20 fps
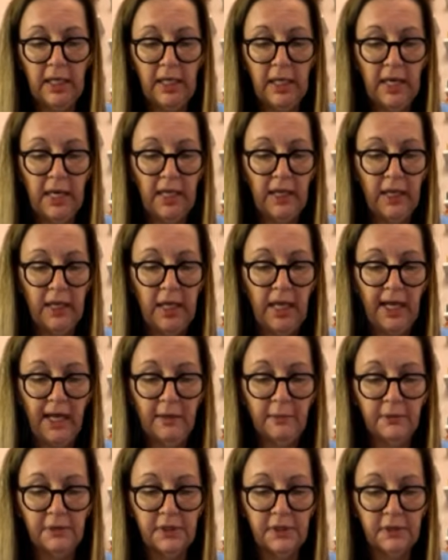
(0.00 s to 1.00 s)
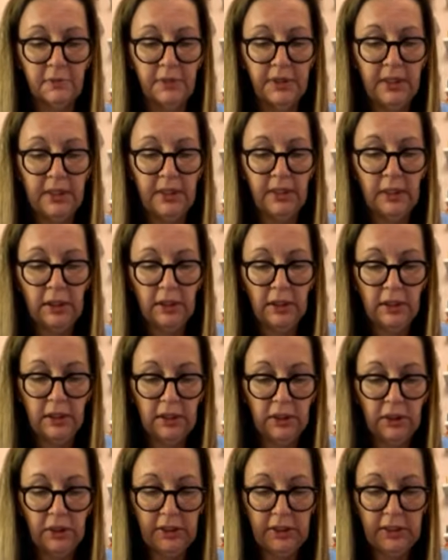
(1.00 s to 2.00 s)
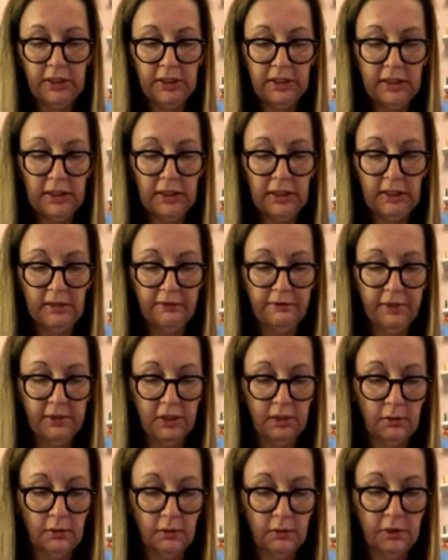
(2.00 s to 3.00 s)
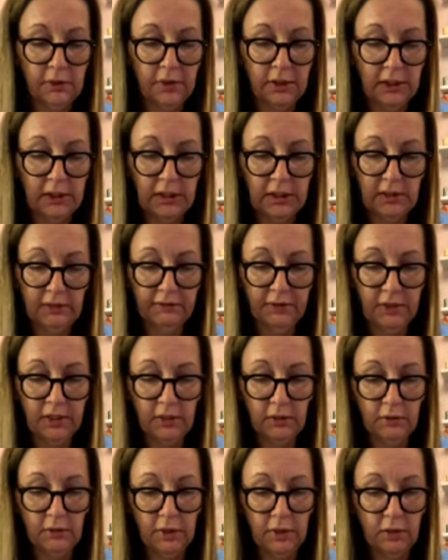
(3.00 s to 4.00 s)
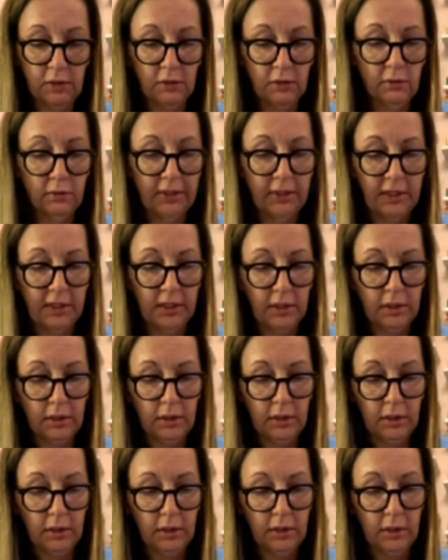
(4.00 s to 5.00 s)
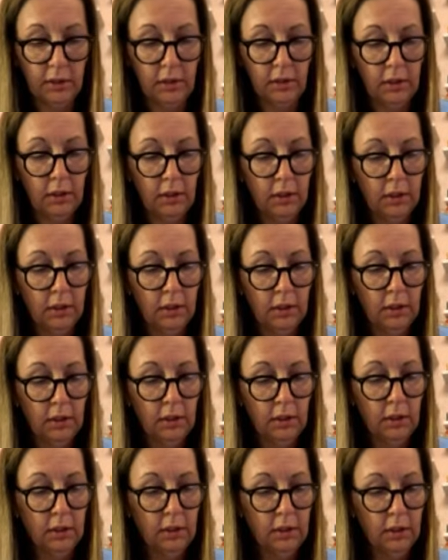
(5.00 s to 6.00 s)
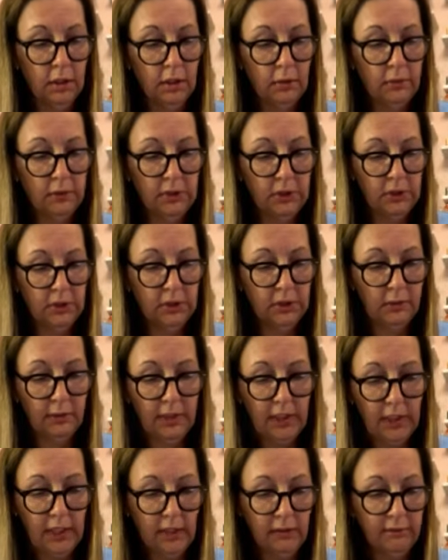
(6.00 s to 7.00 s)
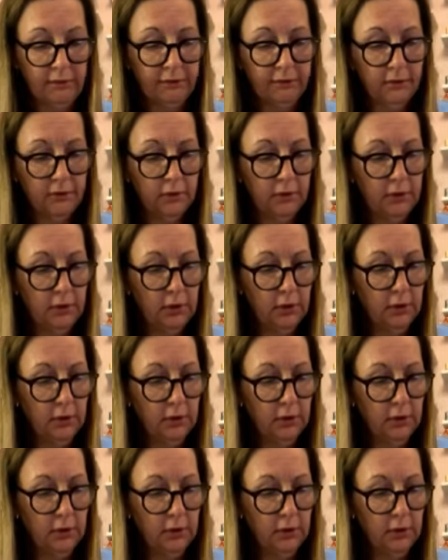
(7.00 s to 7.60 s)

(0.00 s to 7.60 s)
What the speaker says: And that was the way that she did it in the video, because there is a video to go with it, which is quite helpful.